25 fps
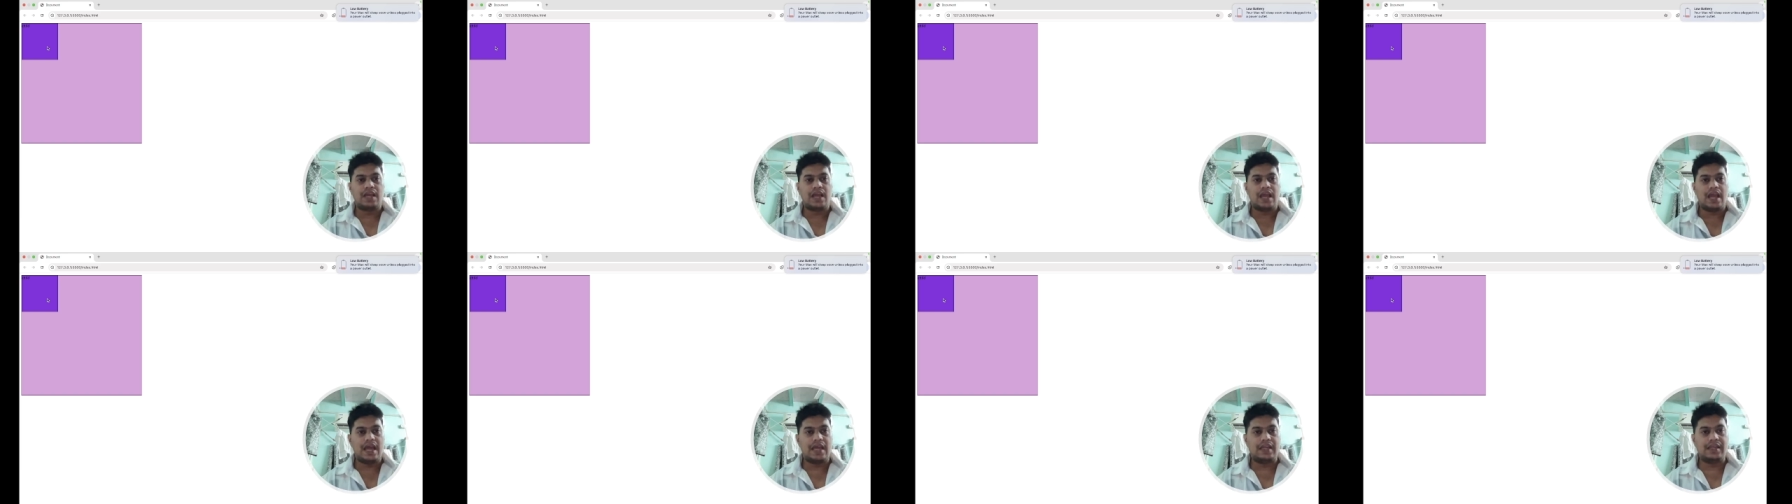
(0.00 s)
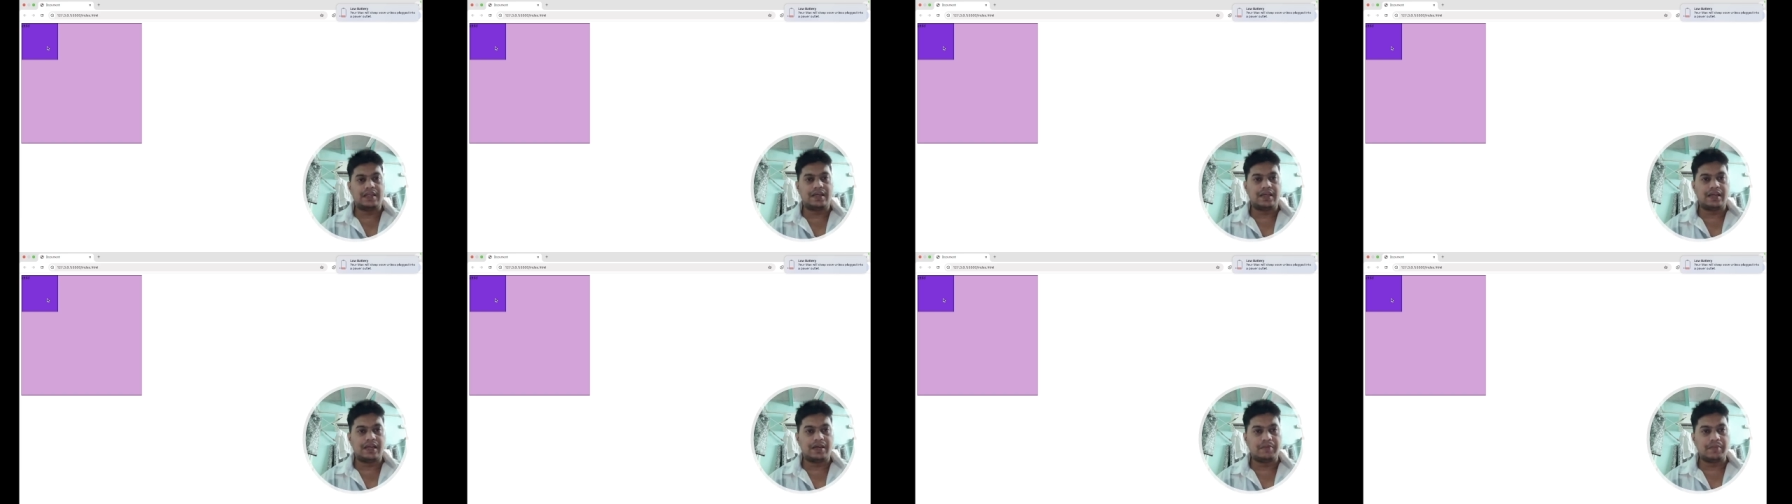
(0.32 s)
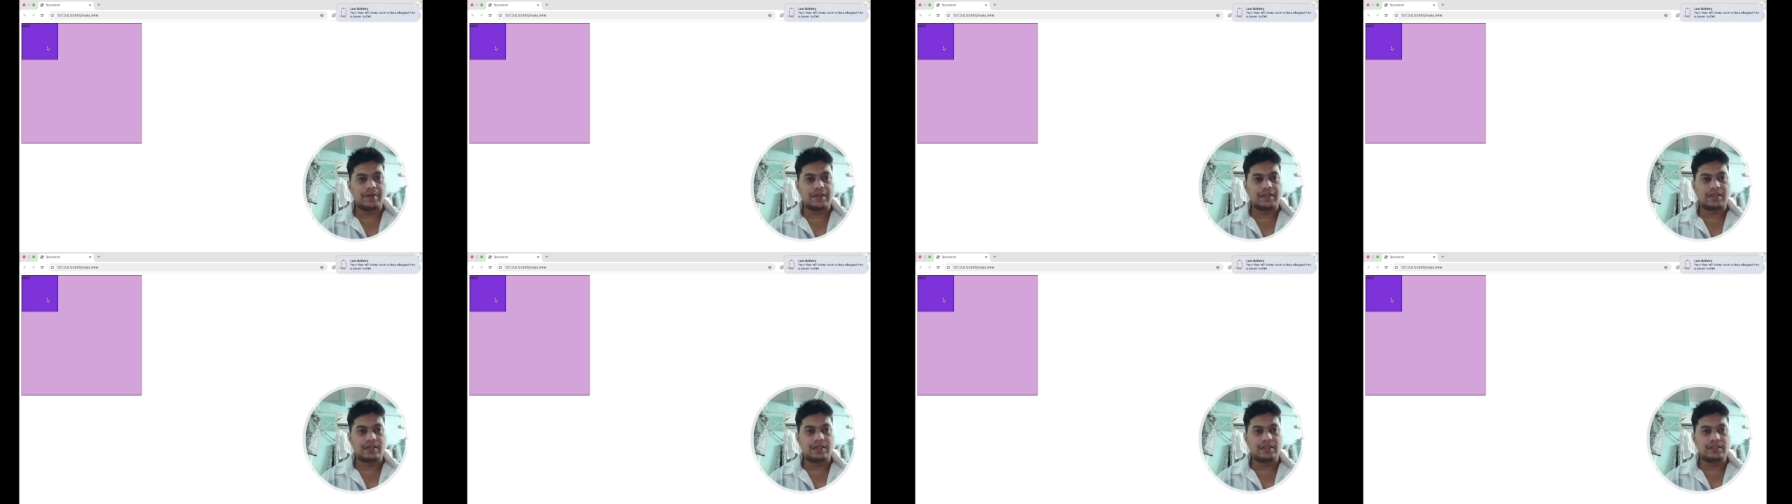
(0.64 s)
and grid
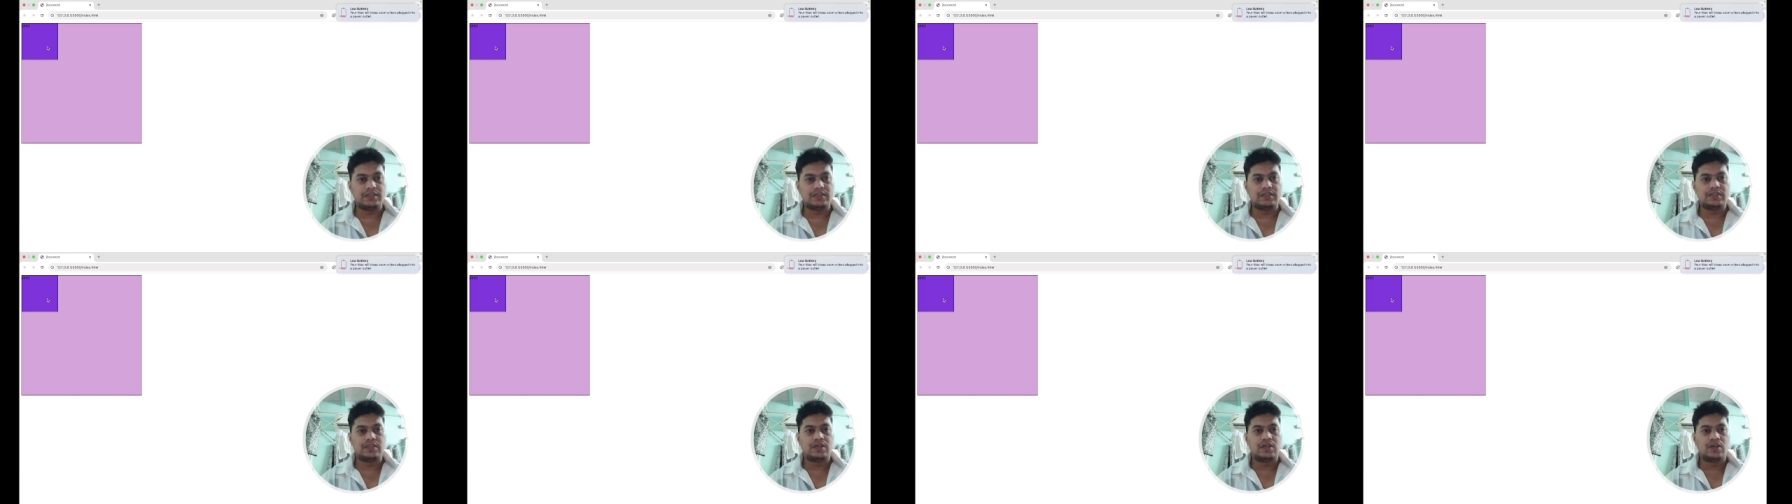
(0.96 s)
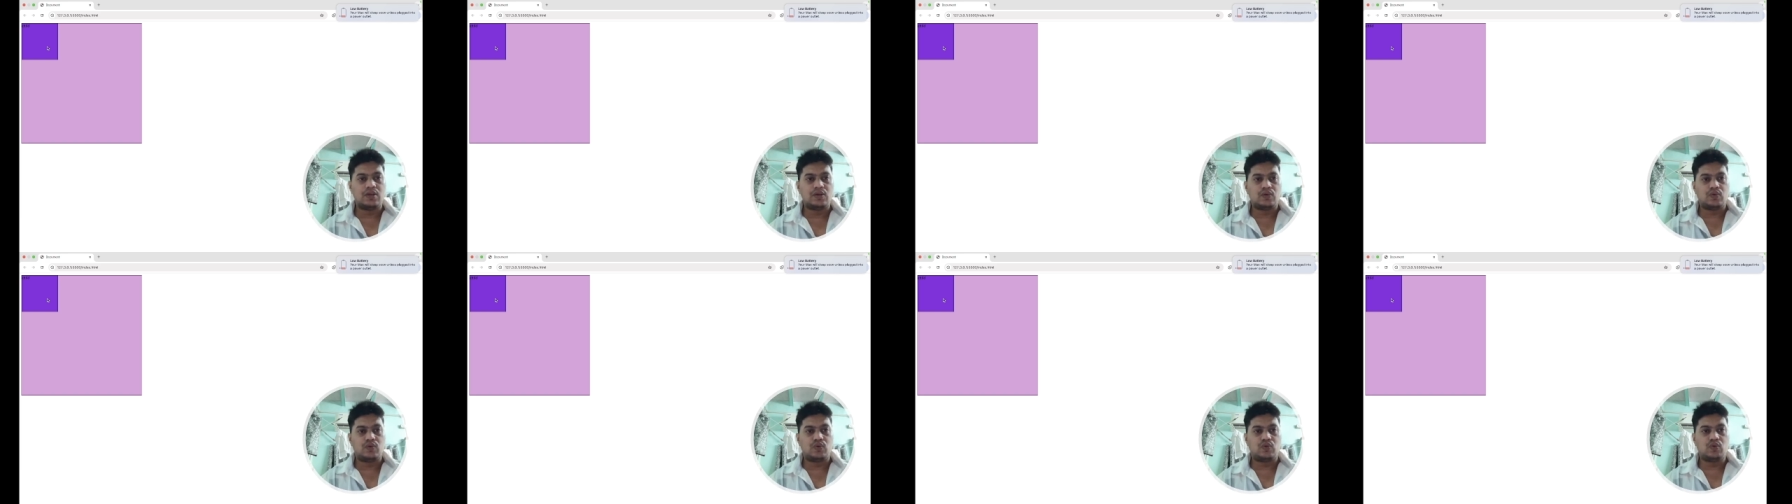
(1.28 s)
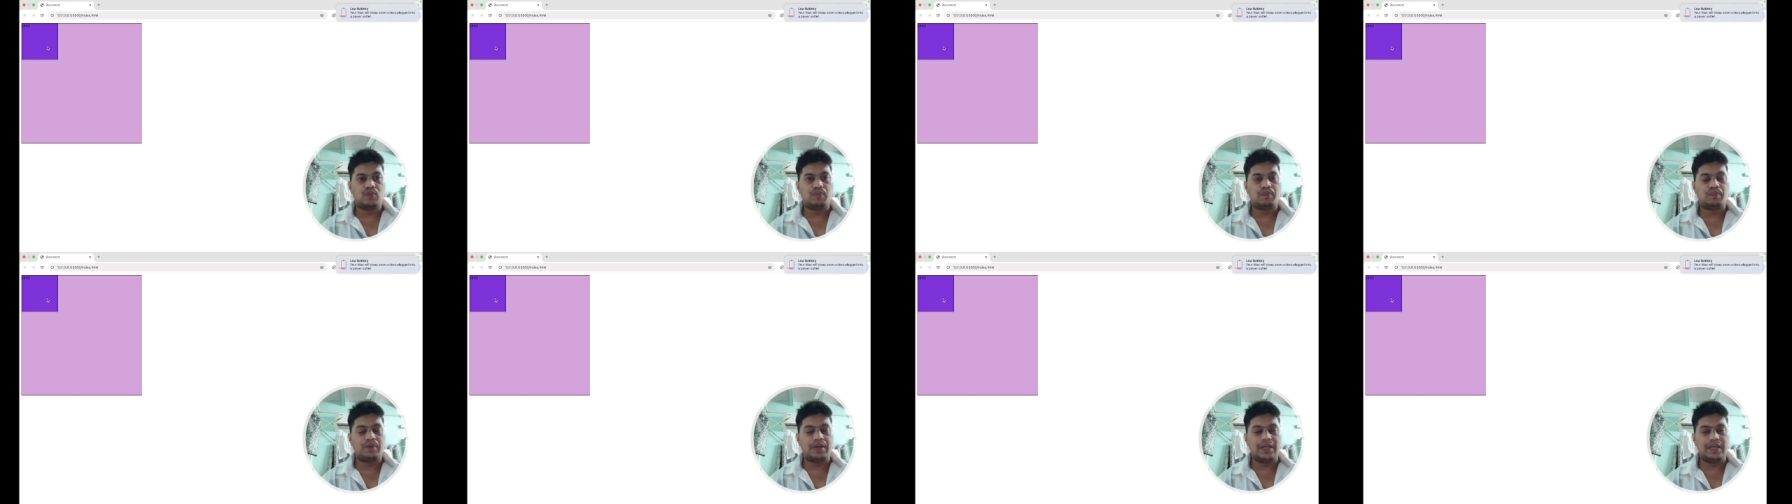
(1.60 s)
methods to
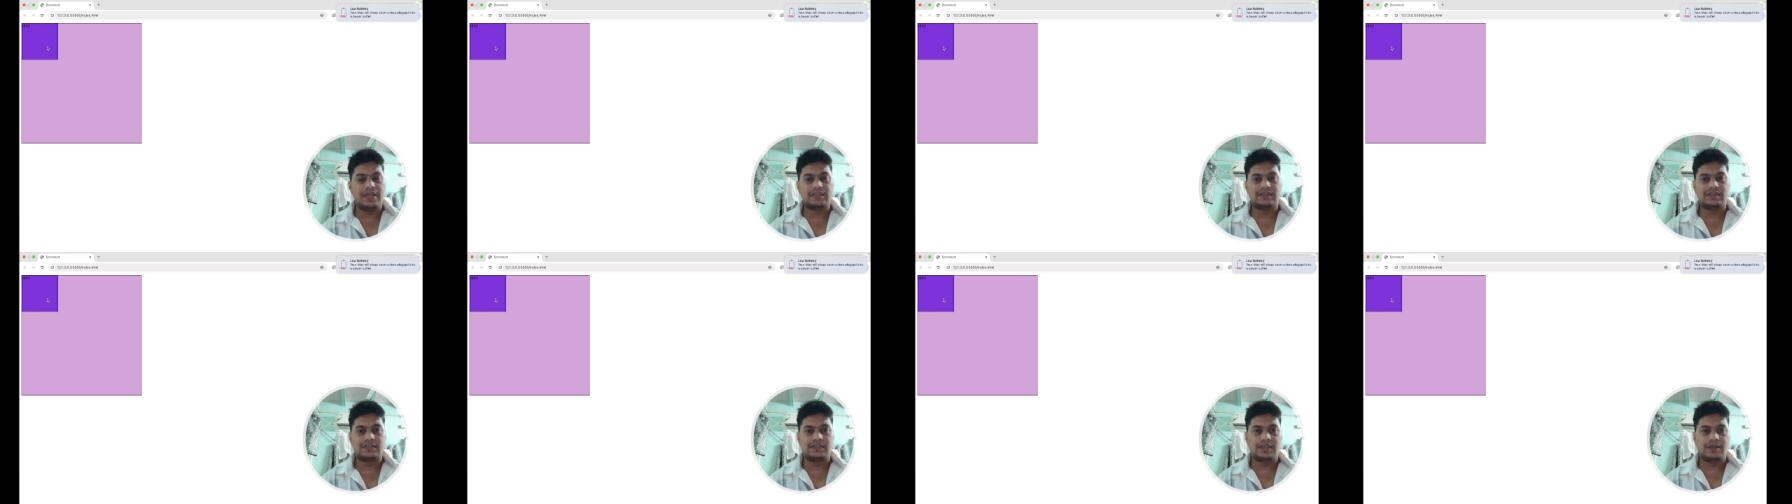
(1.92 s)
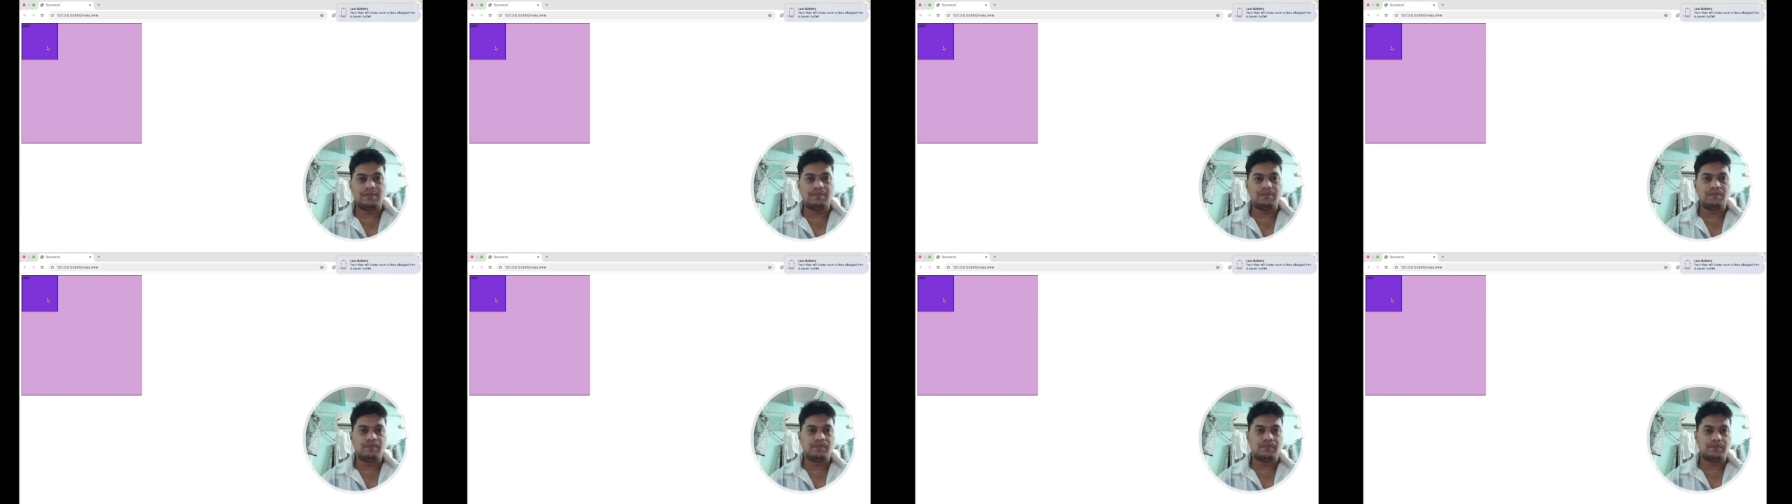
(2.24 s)
place them